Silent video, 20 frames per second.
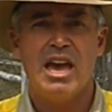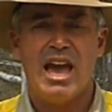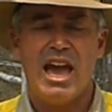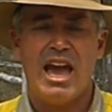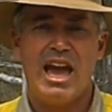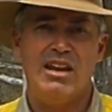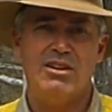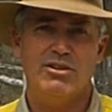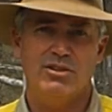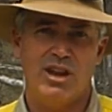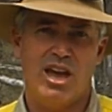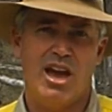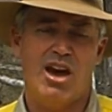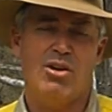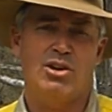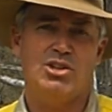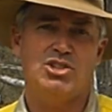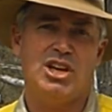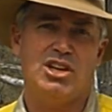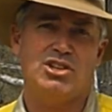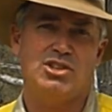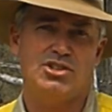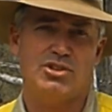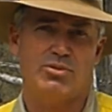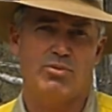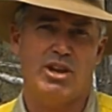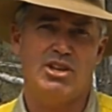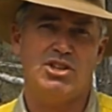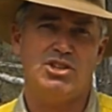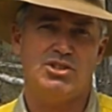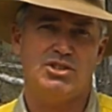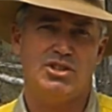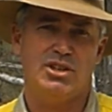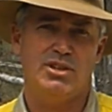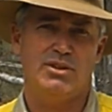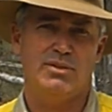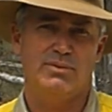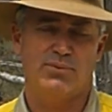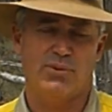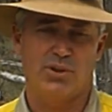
and now ejectors are registered